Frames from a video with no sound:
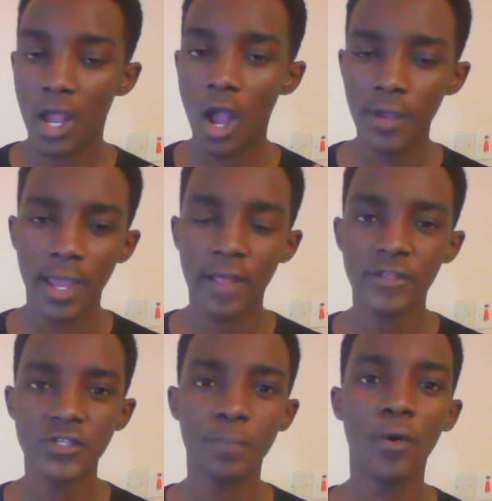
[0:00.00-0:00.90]
okay,
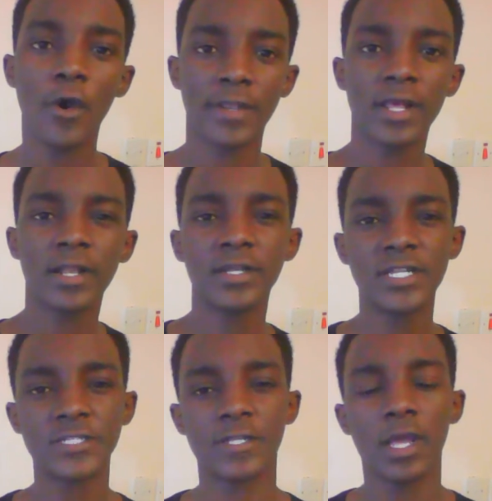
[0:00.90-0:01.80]
there's a point.
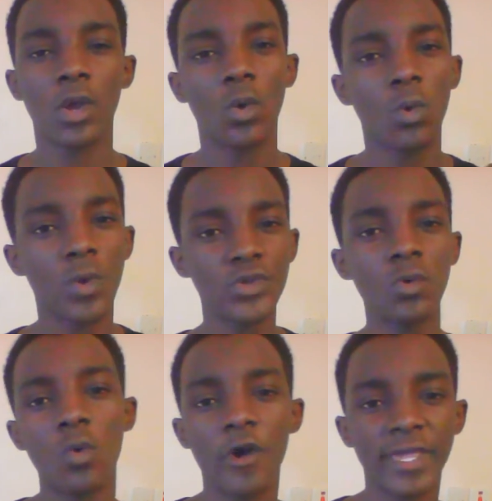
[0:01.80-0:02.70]
Listen, when
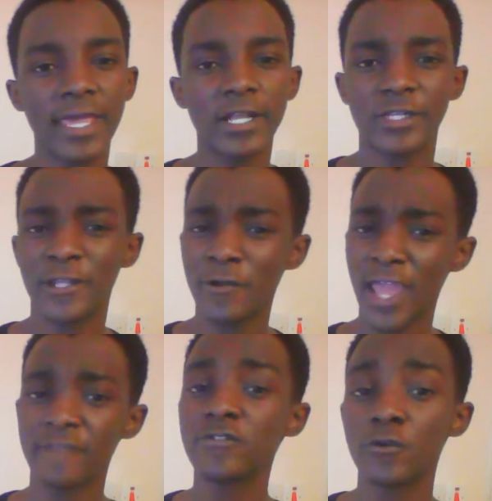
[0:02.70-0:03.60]
you're working, don't
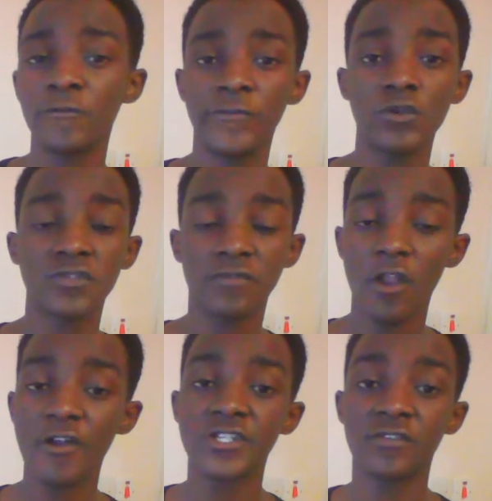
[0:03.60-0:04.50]
ever confuse
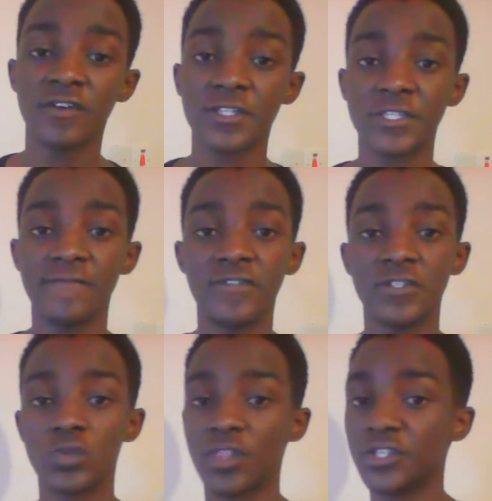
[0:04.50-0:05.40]
flurries of
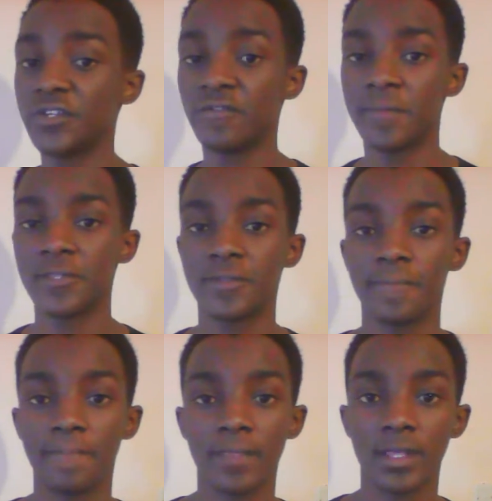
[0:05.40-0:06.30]
activities with achievement.
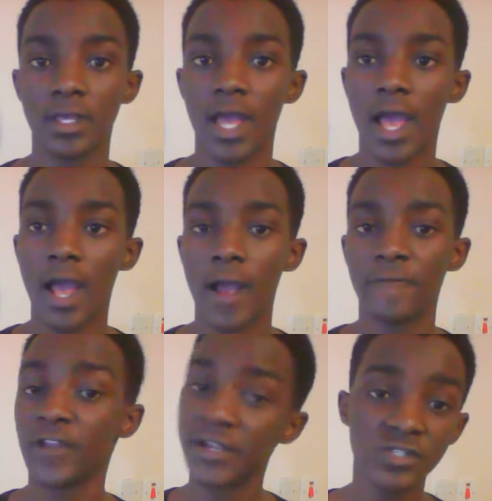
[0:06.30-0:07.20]

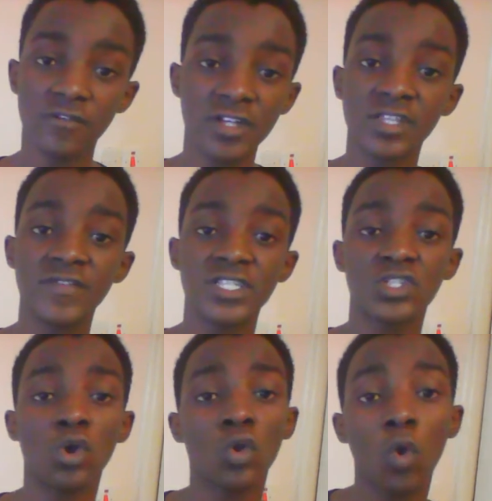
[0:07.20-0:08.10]
Flurries of activities
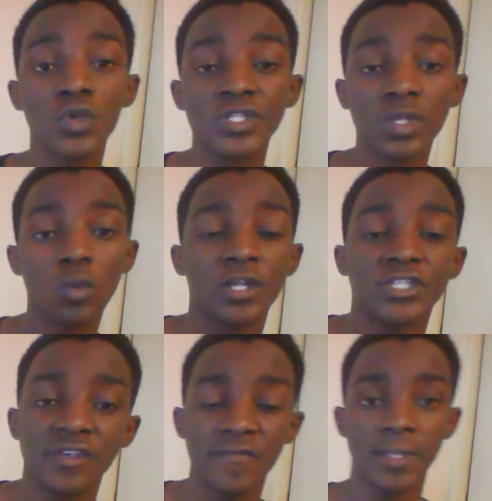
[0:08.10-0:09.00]
don't always equal
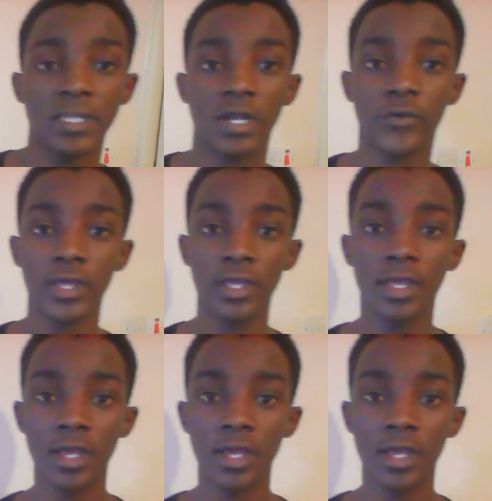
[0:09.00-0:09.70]
achievement, okay?